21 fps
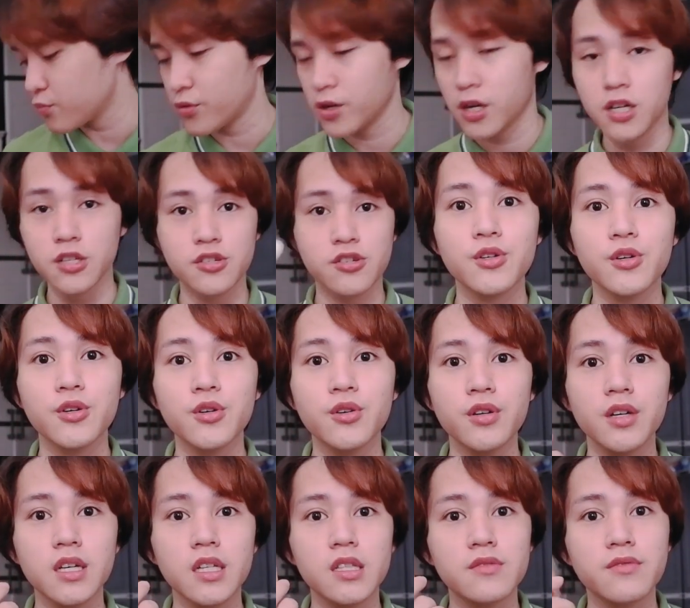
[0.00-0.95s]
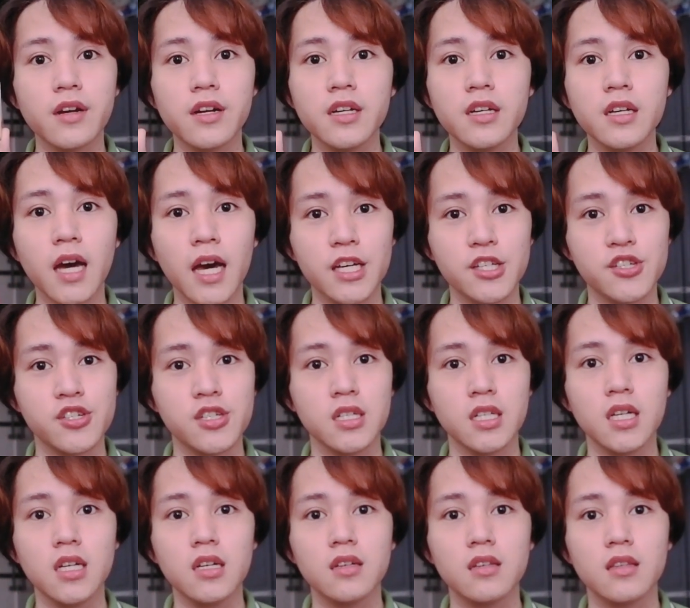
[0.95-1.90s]
brush, so it's very
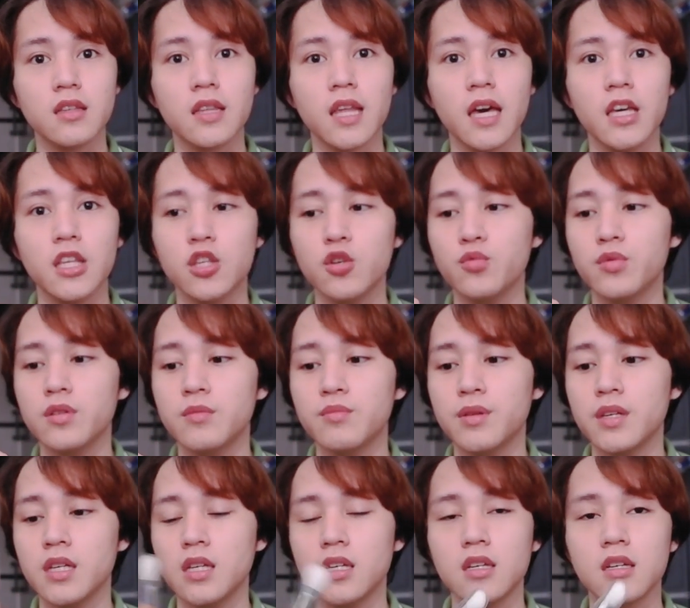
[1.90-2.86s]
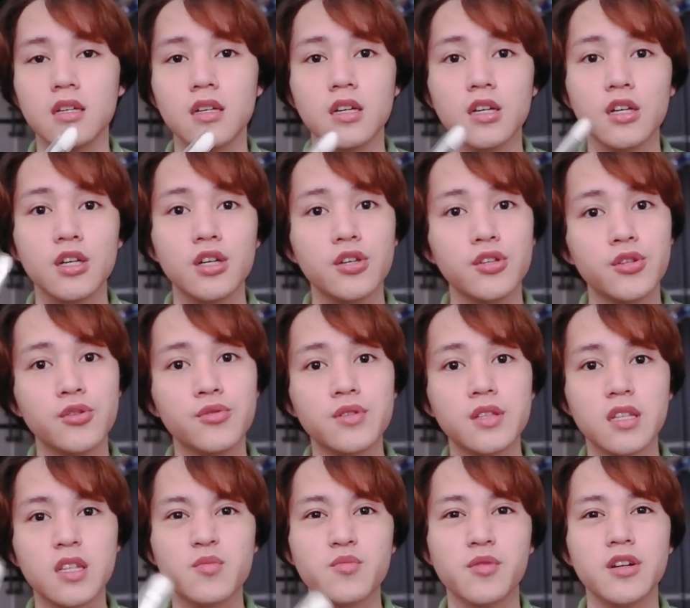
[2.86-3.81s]
hygienic that you would be
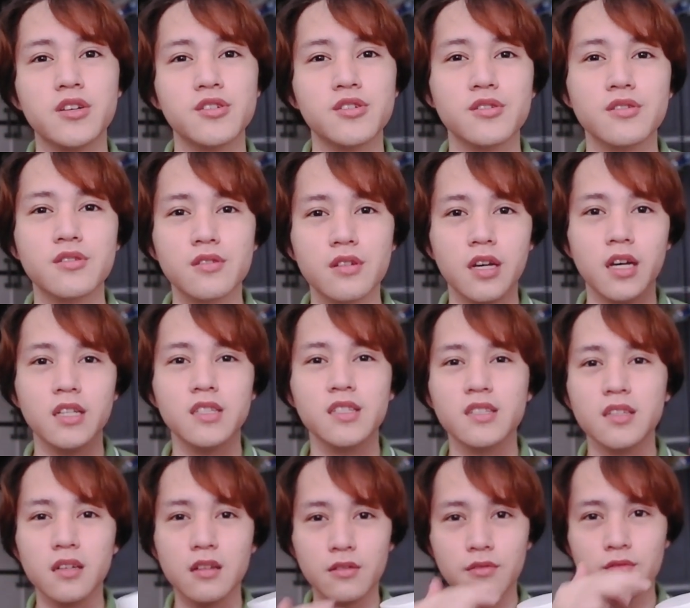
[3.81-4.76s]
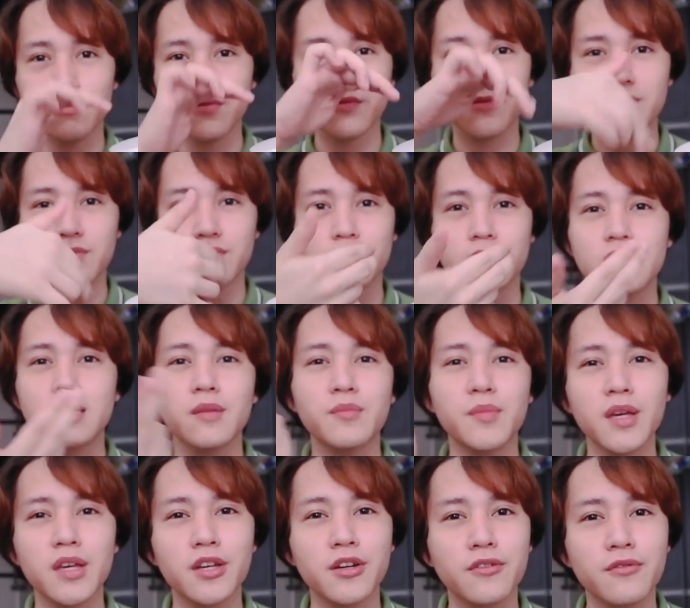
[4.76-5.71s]
using this brush instead of
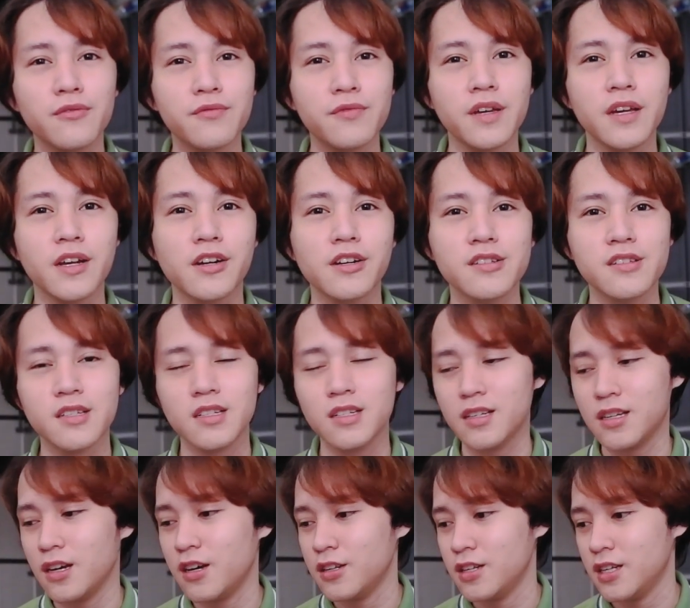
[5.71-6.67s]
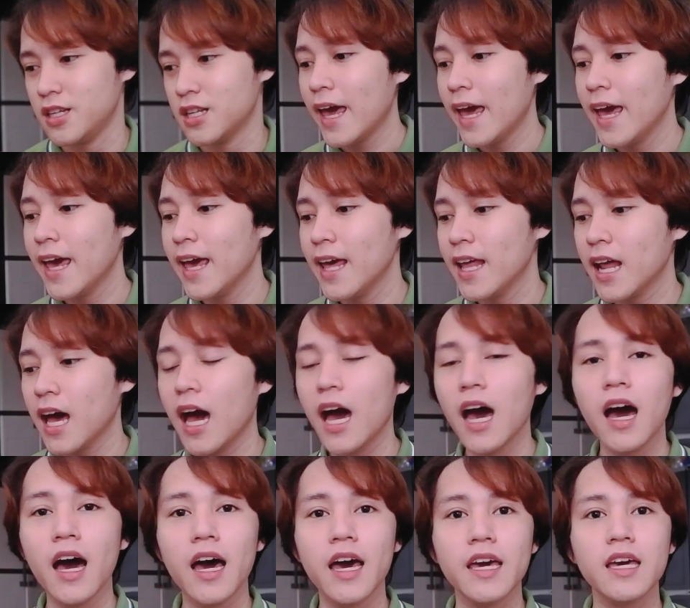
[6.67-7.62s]
dipping your fingers on it. And
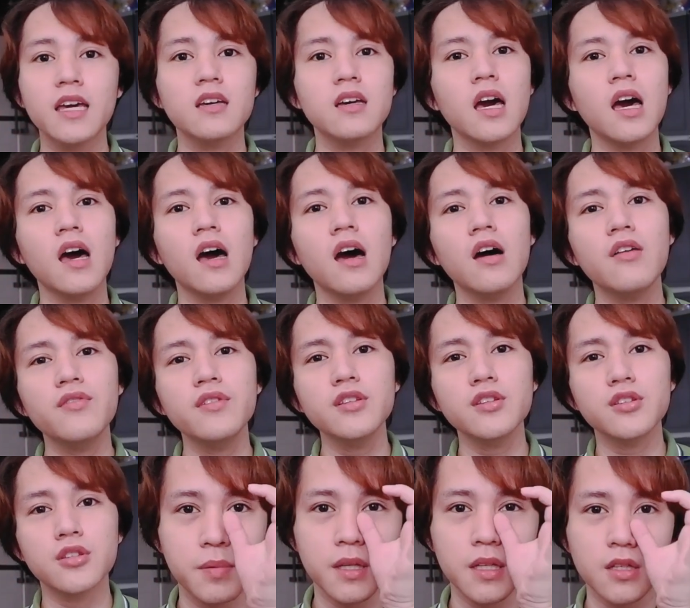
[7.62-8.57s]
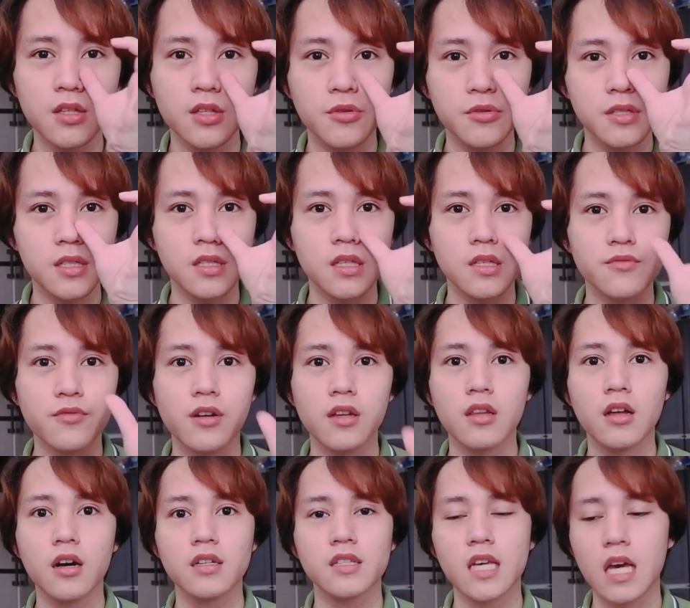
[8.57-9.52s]
I haven't been using this for a
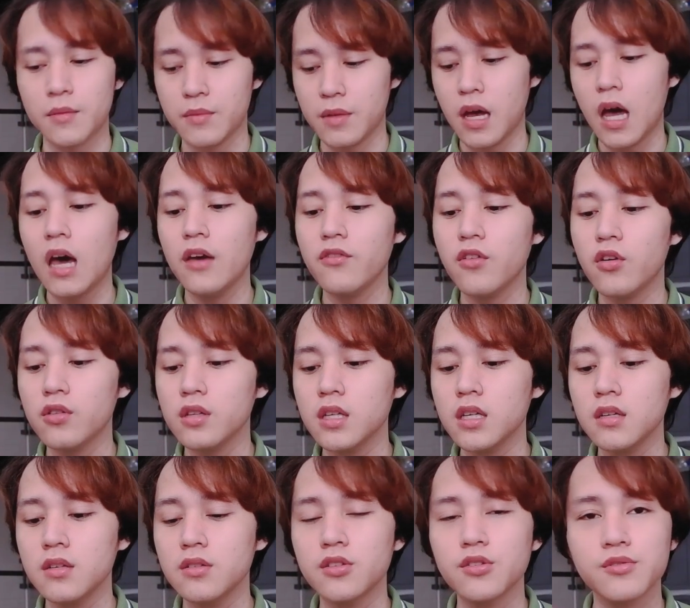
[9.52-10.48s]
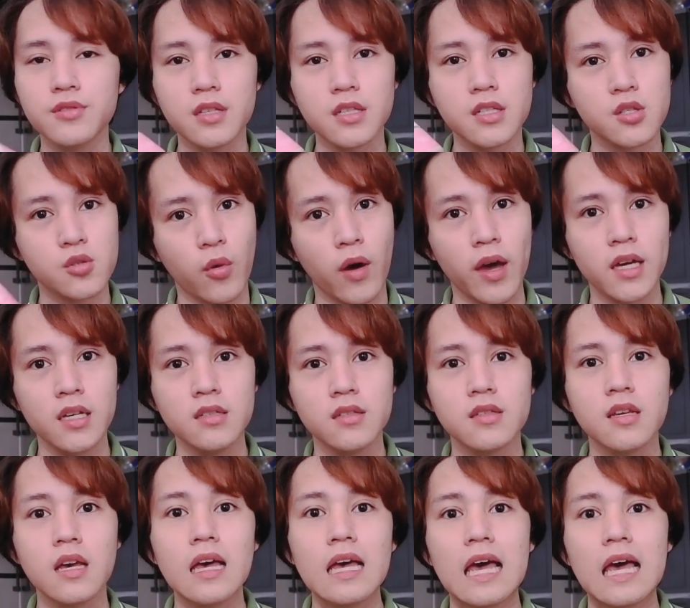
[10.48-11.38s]
long time now. I've only used this twice,